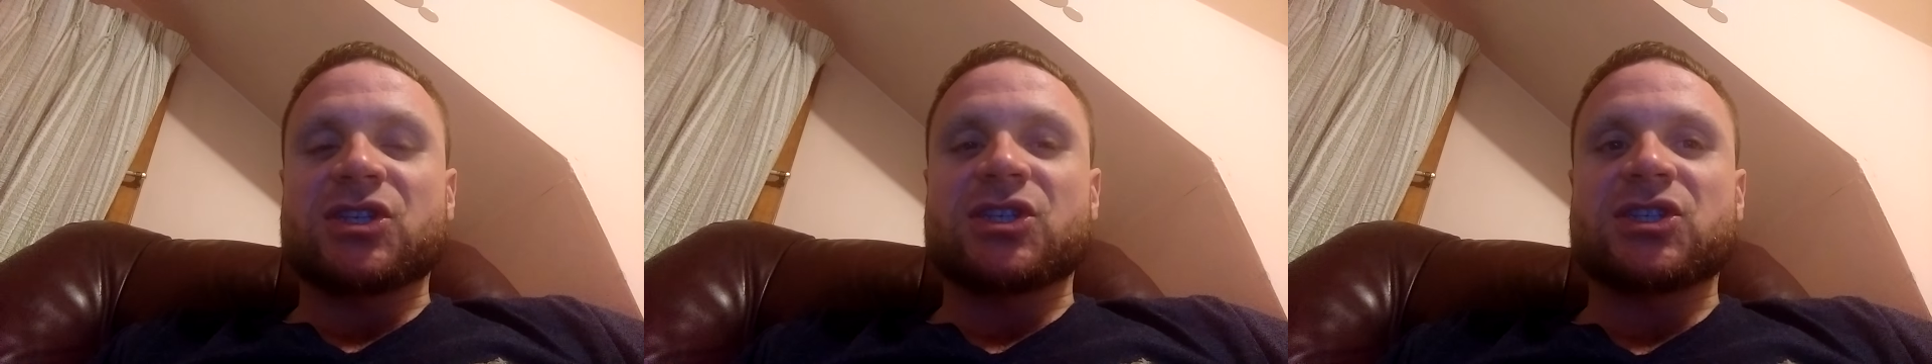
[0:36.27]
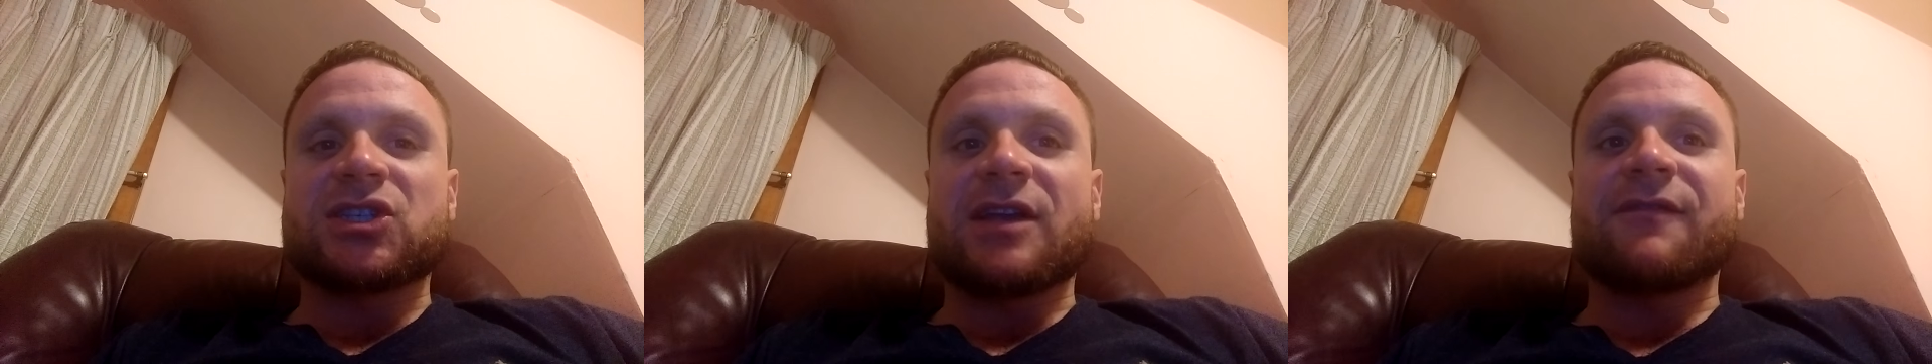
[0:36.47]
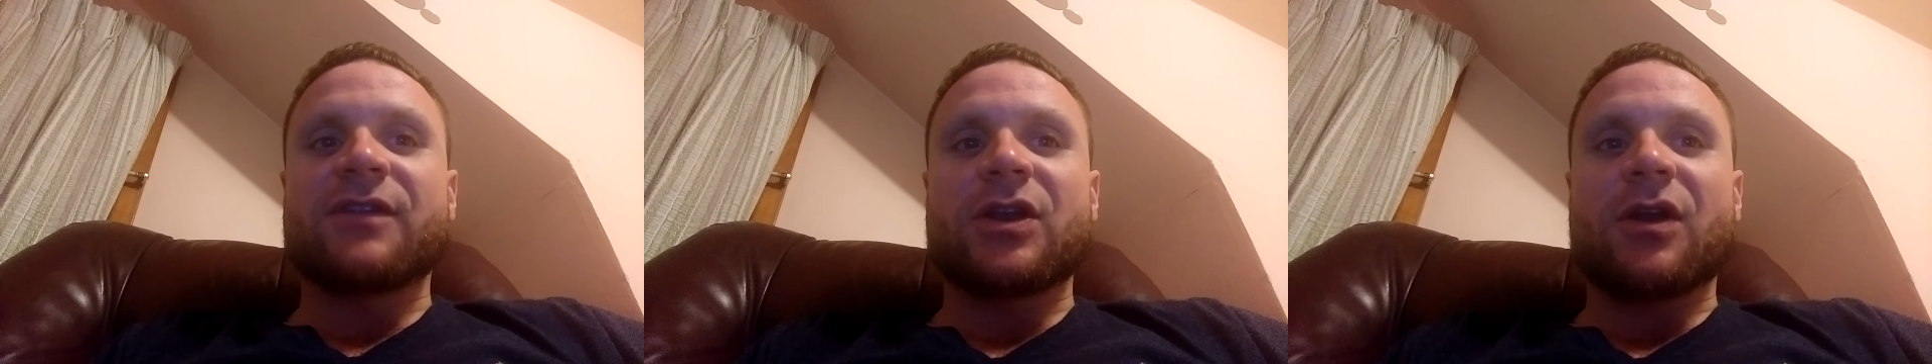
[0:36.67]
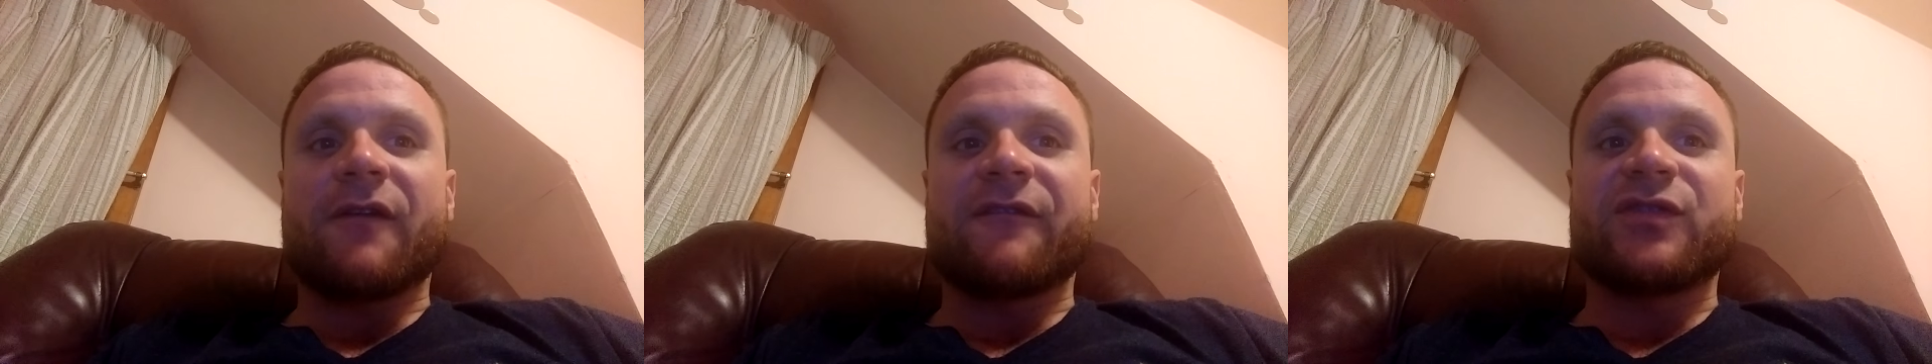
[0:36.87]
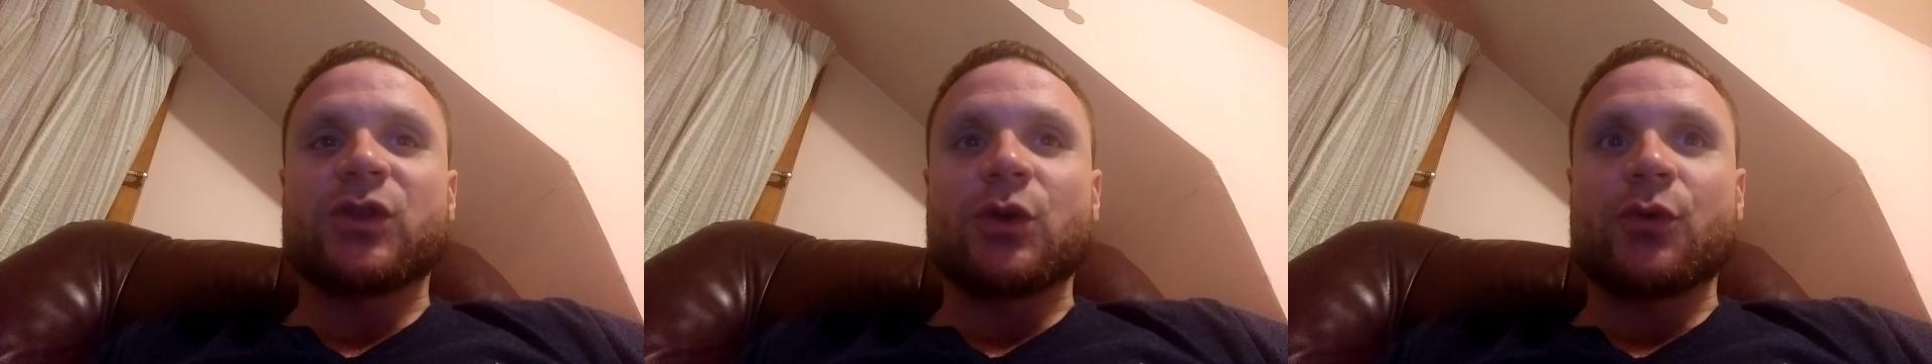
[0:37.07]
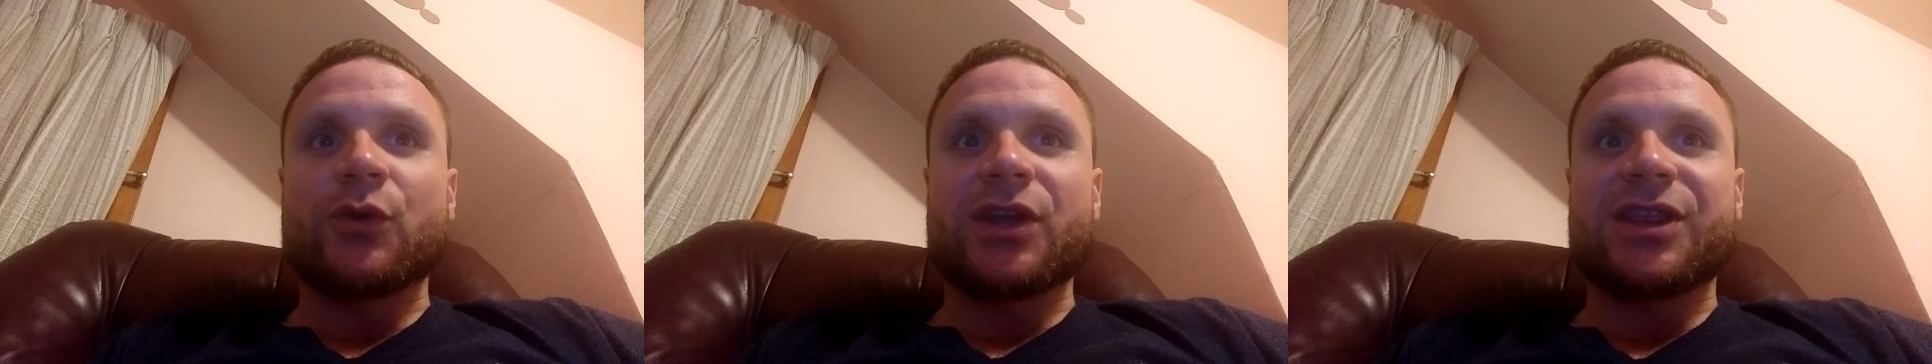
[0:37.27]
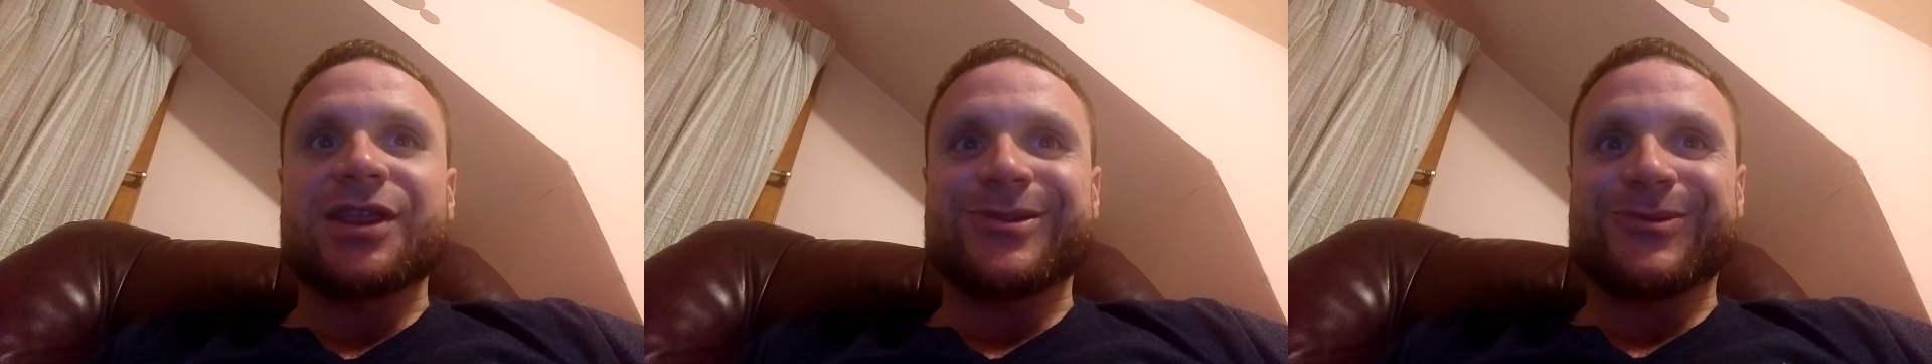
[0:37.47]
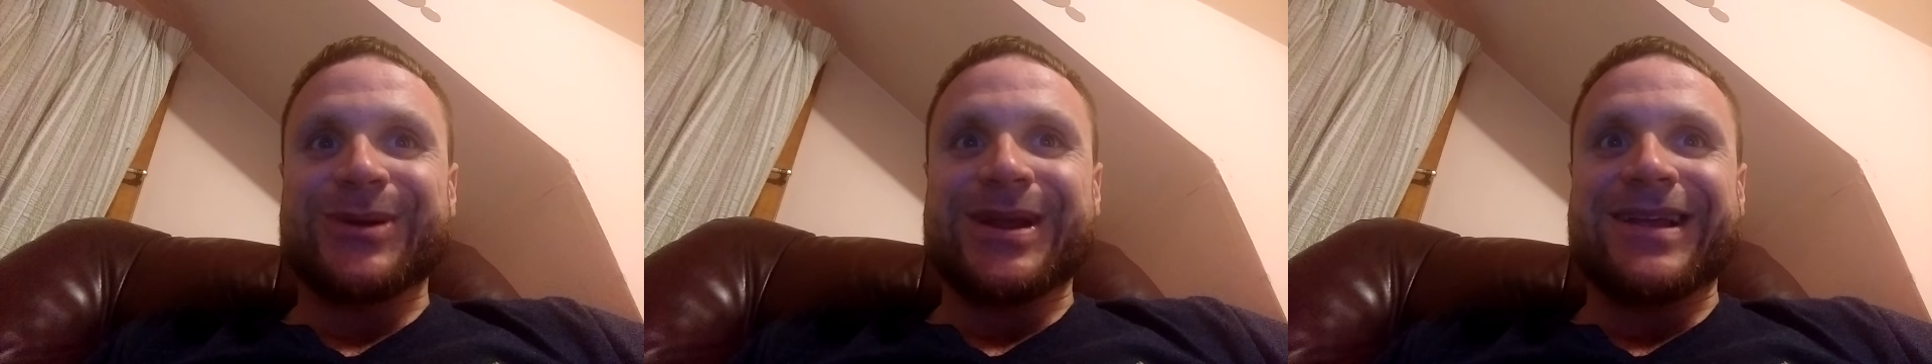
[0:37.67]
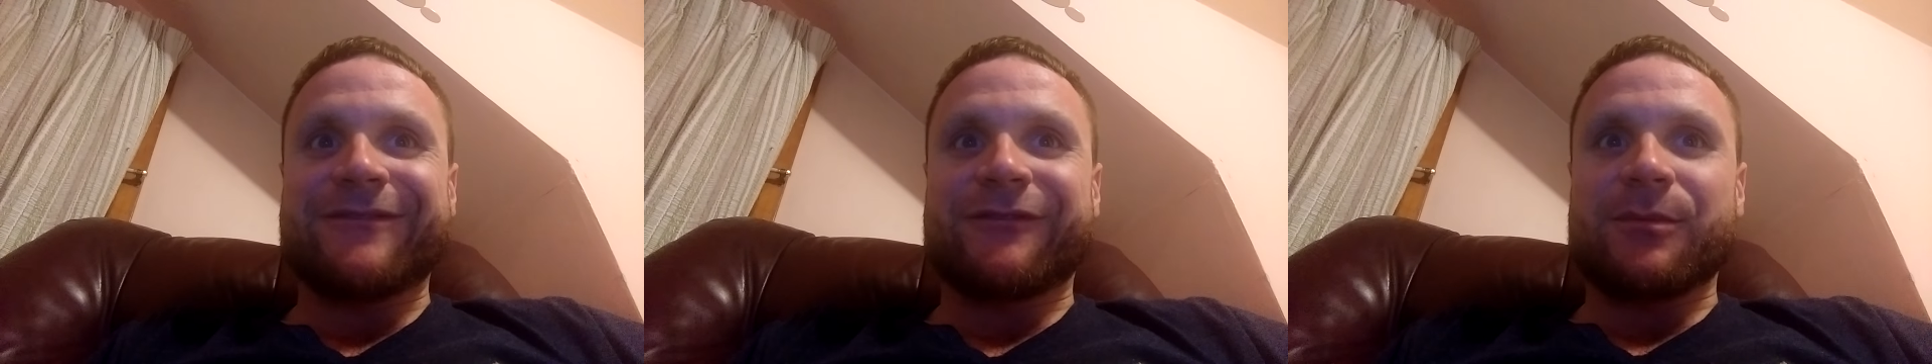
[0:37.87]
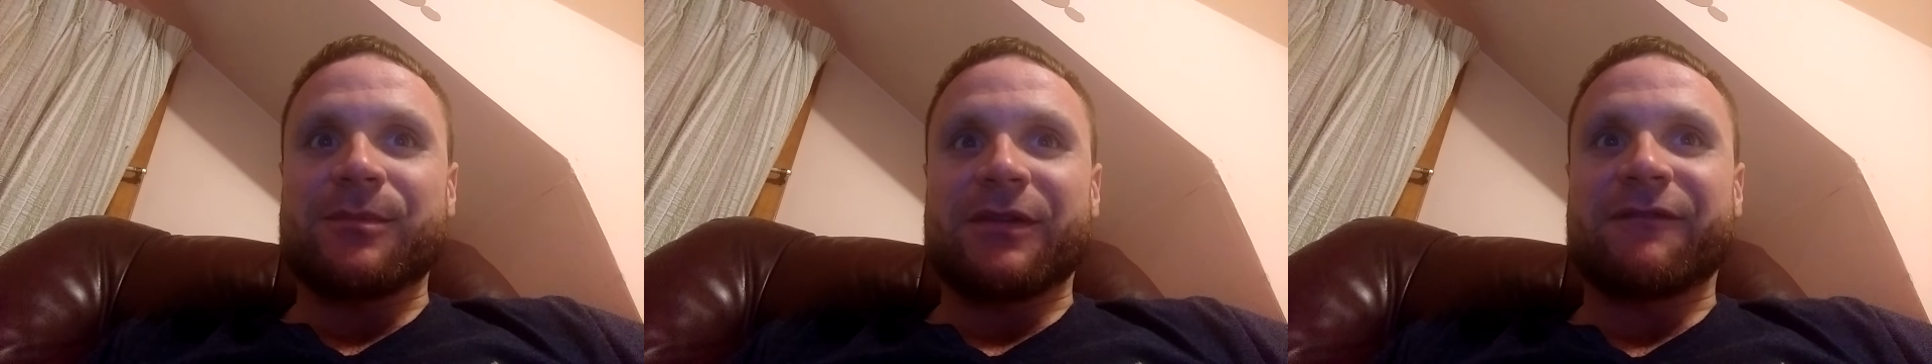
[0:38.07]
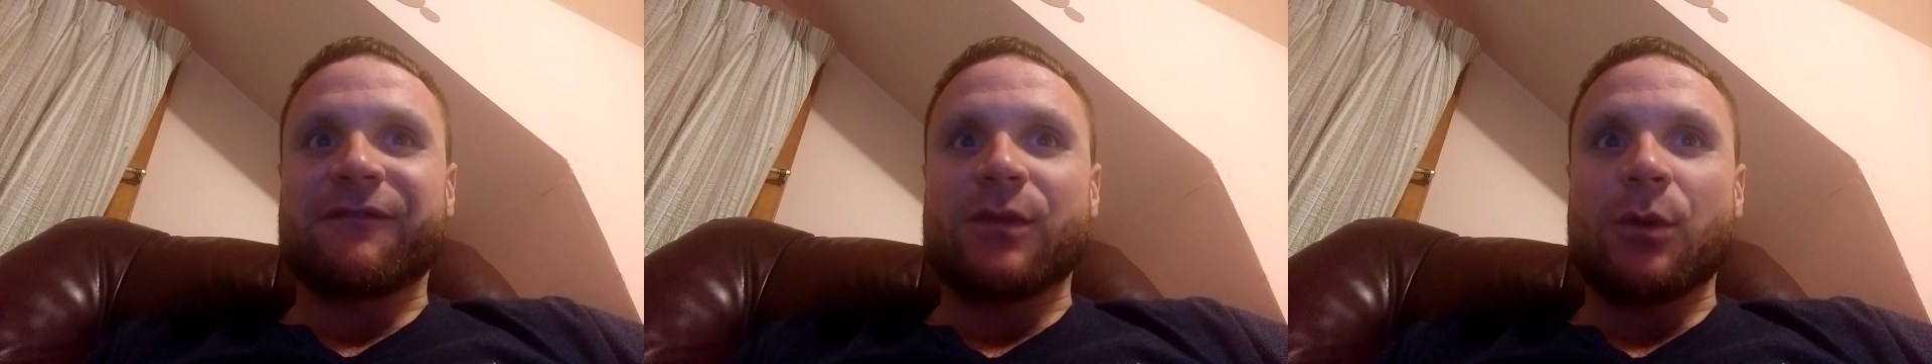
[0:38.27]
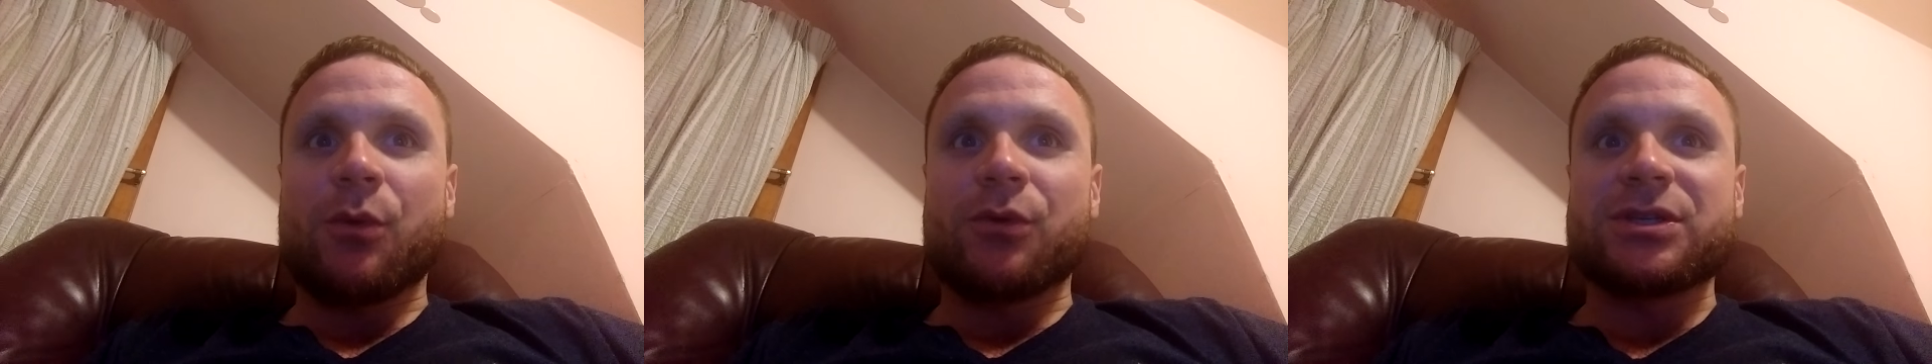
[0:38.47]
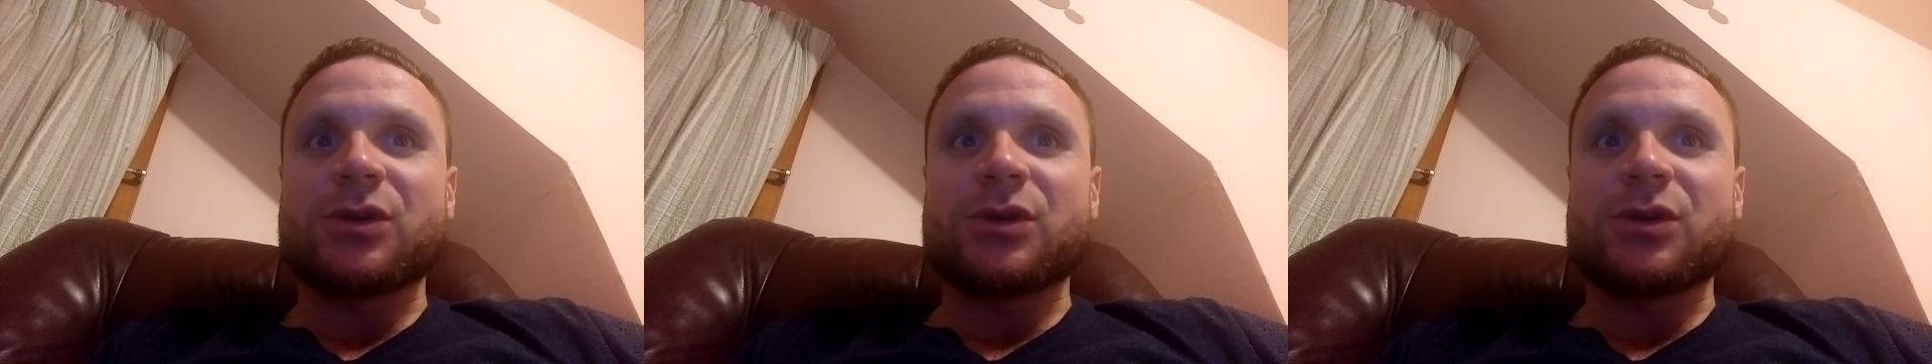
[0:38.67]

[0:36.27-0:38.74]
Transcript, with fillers: 7 of 33 from the floor,